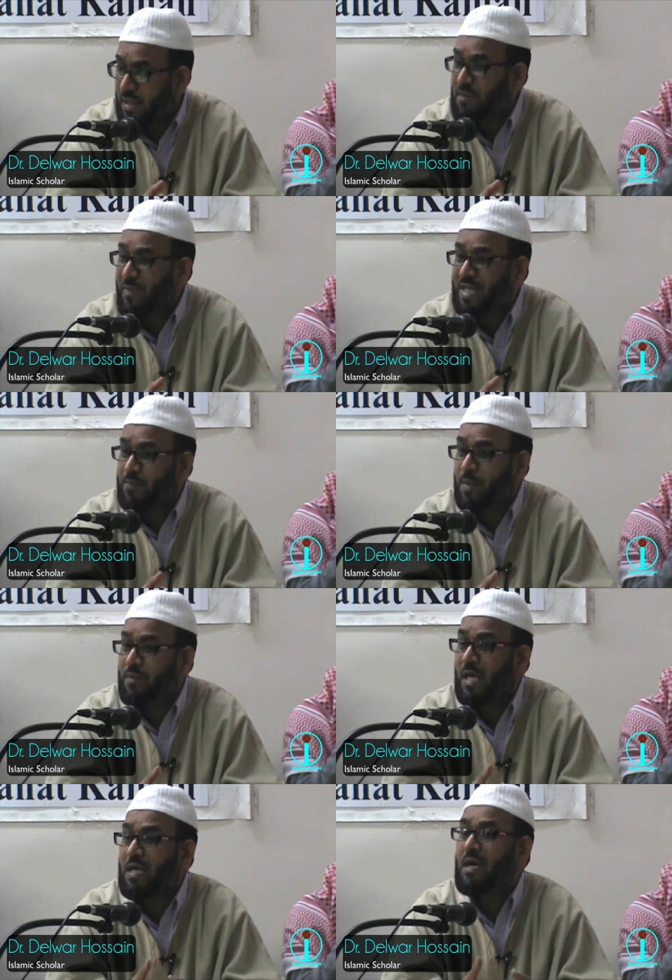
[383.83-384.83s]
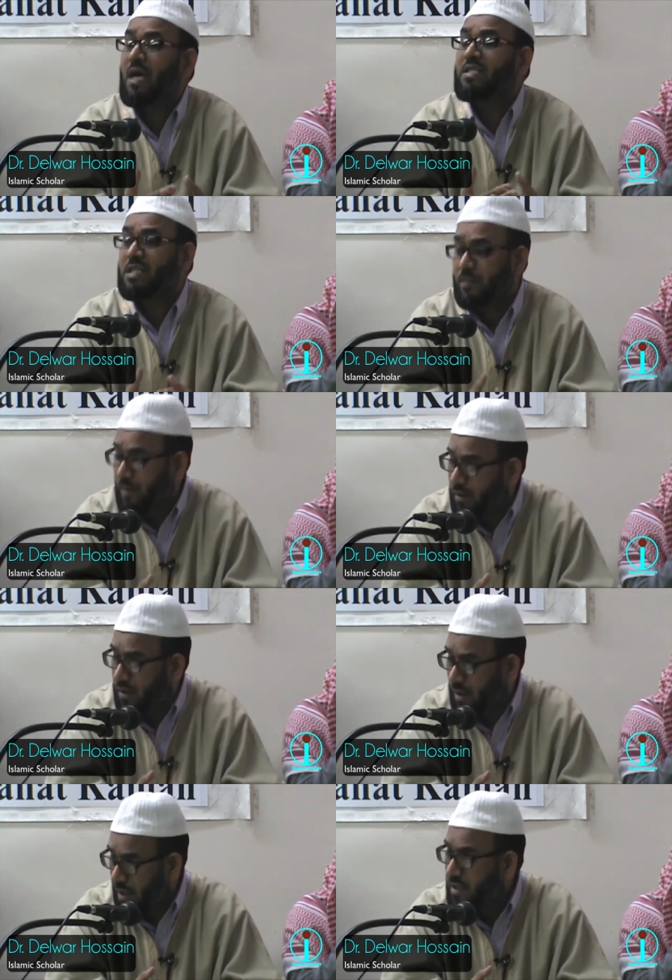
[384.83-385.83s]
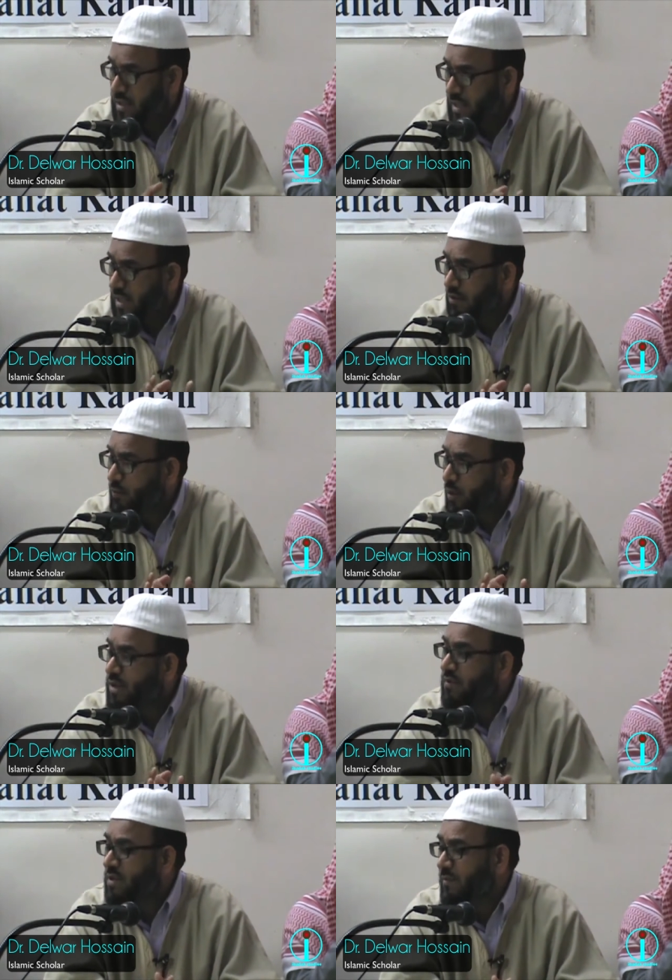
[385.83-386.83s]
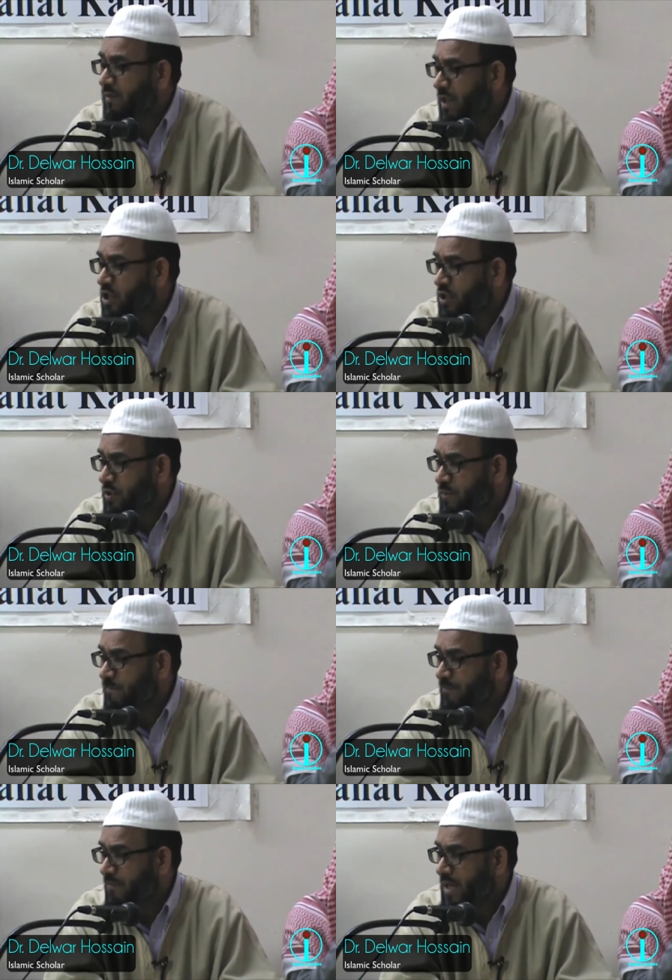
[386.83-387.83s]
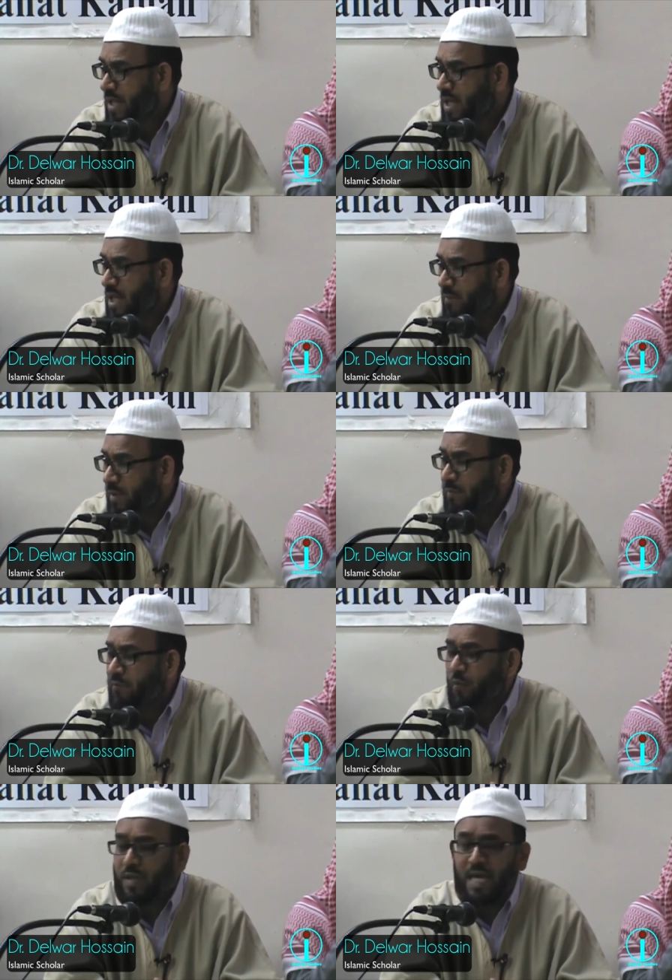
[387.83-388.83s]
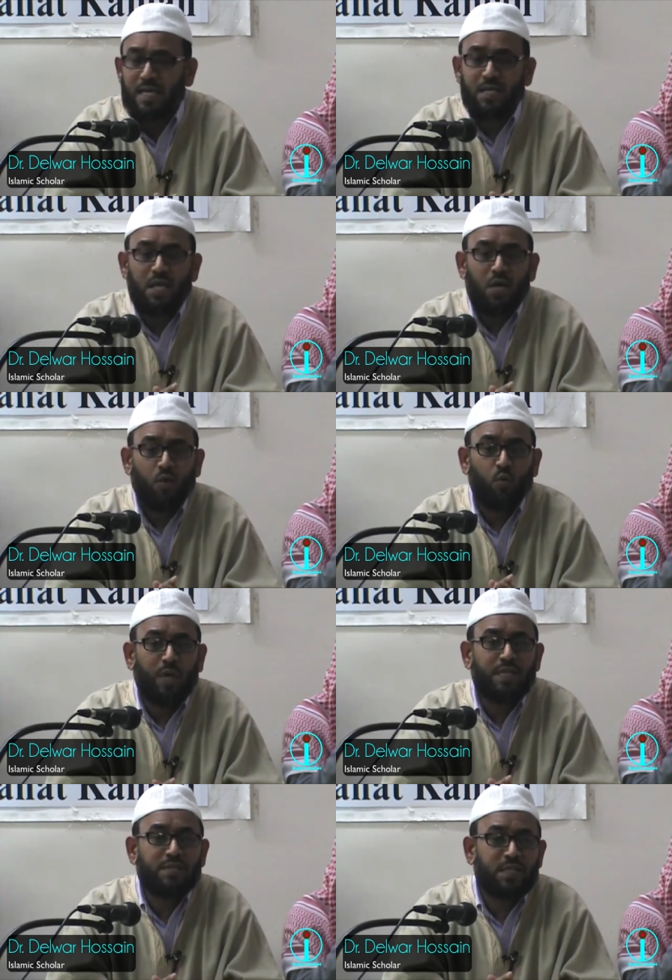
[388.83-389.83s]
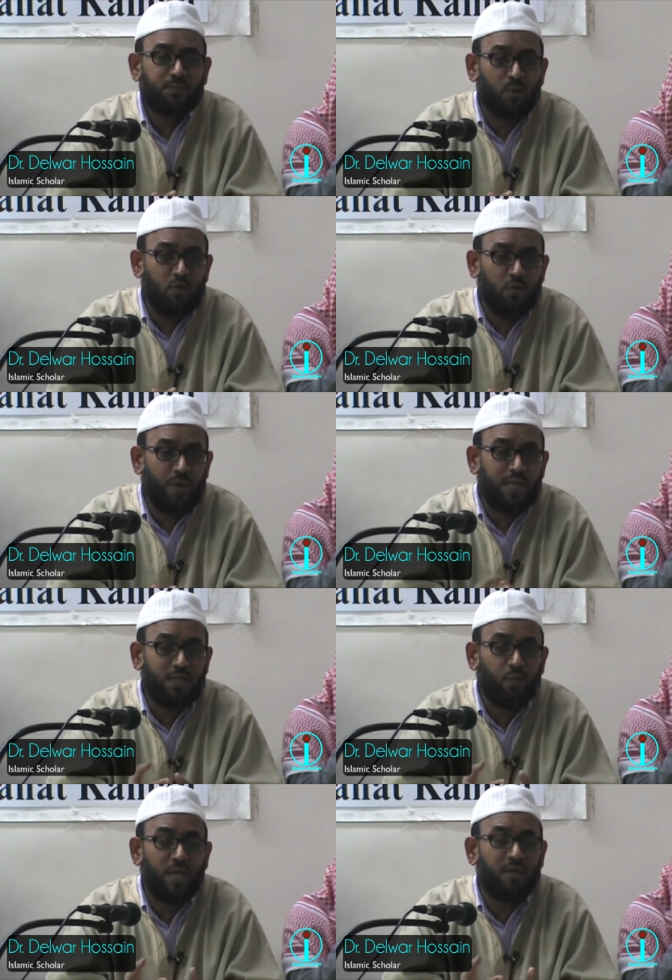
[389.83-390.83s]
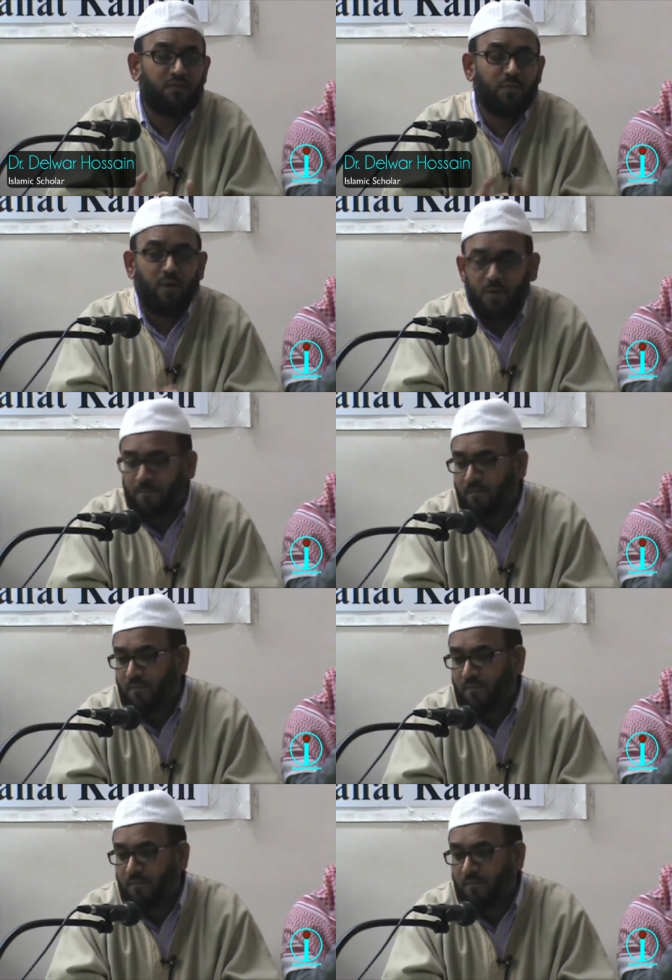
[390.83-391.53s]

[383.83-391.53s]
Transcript: It makes people unconscious about Allah. I will point out some of the issues. But before that, what is this book? What is the weight of the book?